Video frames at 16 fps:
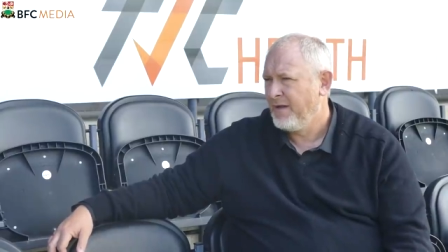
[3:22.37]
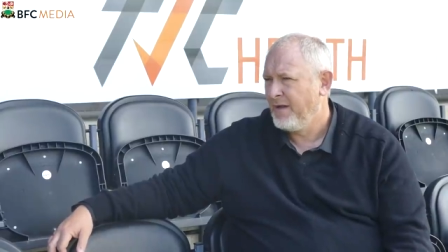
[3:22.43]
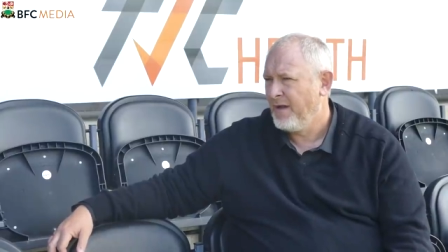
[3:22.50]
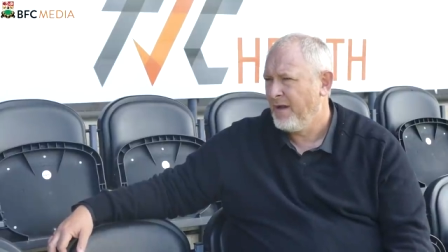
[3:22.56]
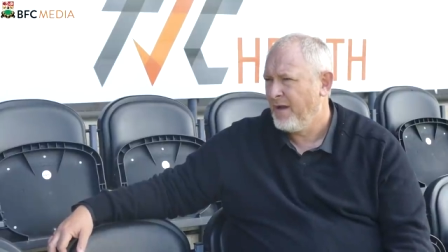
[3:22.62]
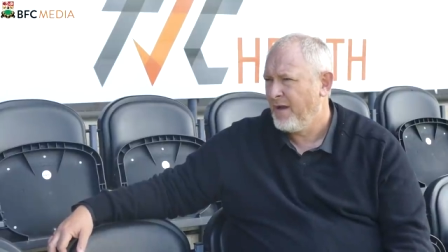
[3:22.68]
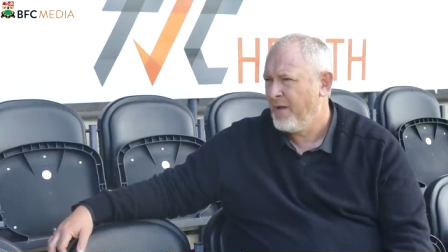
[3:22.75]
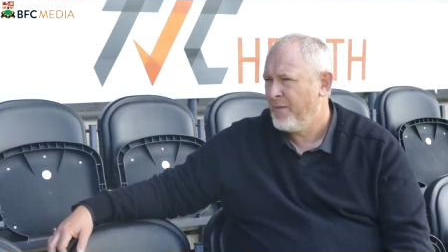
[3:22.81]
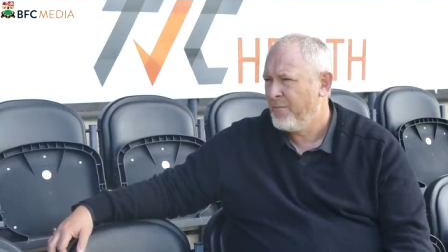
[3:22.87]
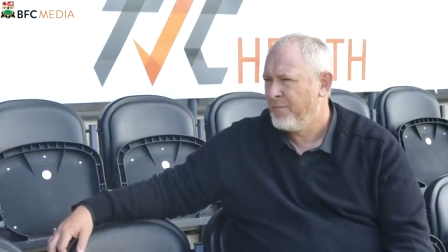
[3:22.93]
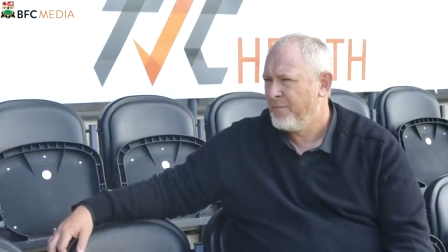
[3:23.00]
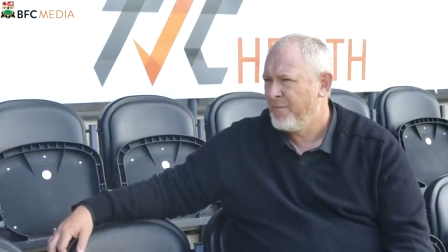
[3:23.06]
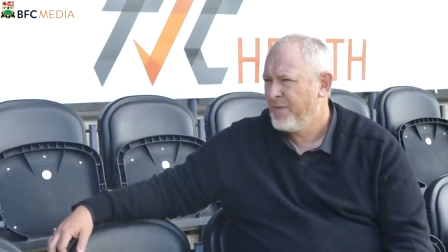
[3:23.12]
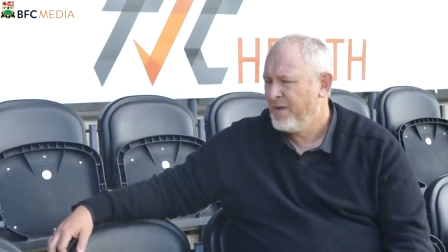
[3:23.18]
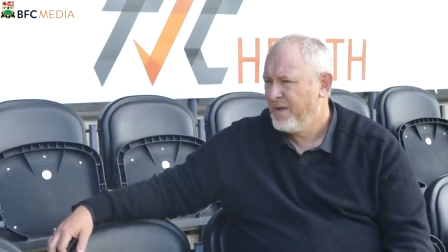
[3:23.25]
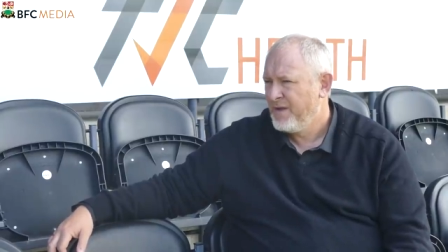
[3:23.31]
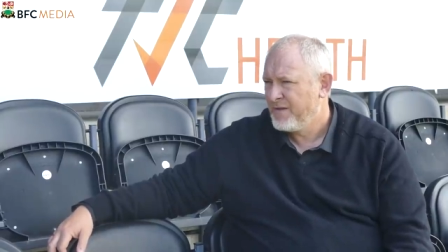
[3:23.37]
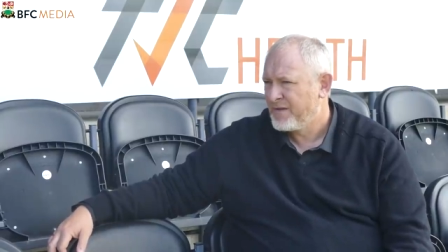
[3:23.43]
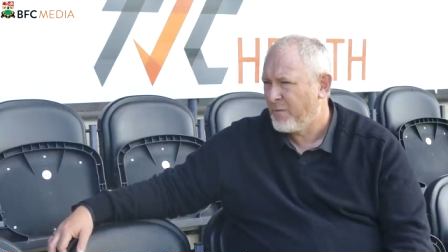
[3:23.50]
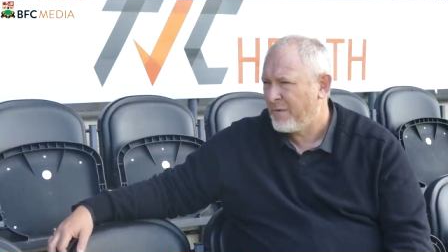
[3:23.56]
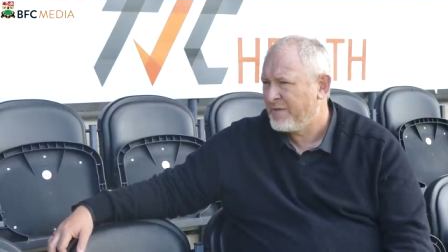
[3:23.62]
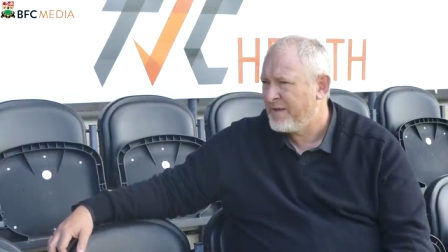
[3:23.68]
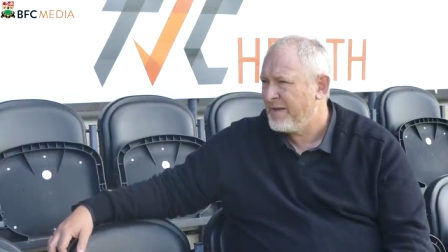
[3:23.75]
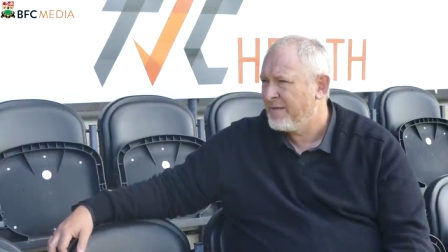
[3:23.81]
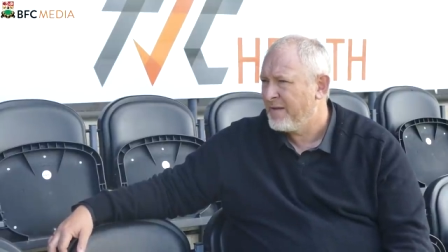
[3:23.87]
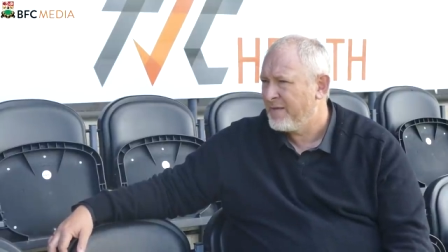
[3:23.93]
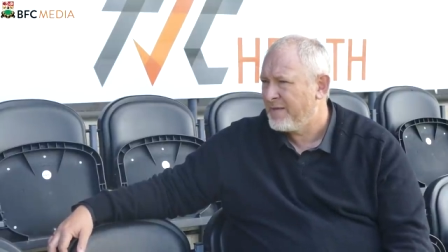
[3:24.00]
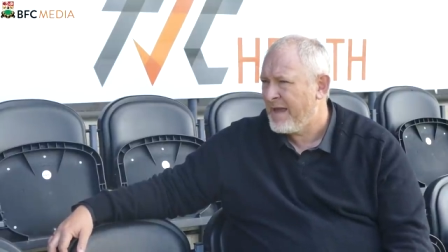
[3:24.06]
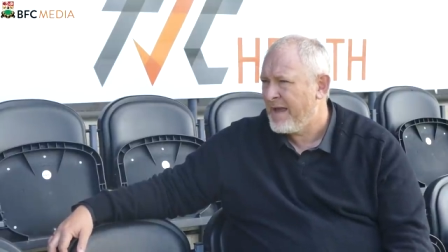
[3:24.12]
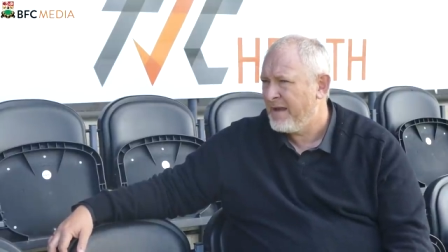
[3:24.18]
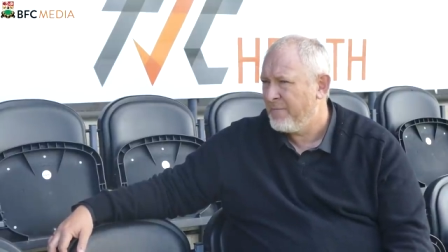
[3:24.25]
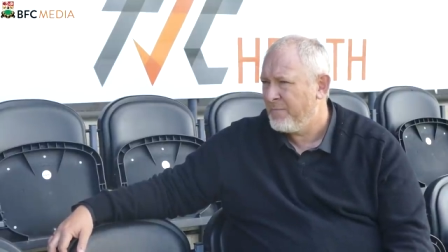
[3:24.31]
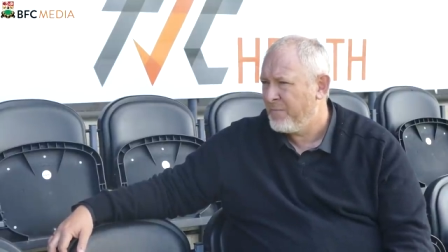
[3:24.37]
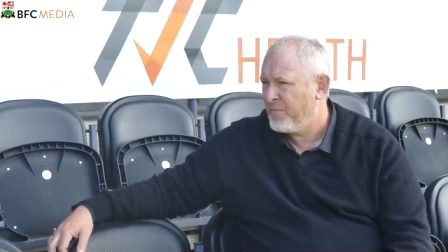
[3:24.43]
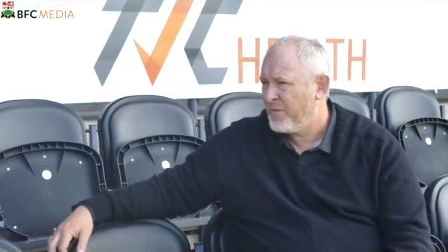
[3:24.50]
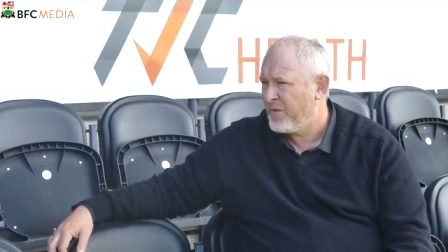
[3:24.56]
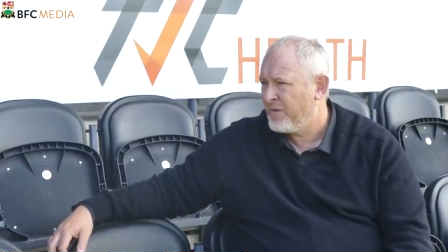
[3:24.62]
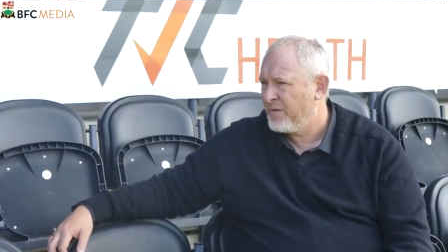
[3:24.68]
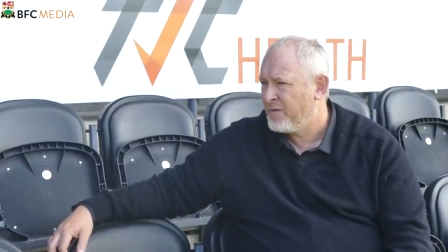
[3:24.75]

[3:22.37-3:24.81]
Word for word: Um, so I think that, that the,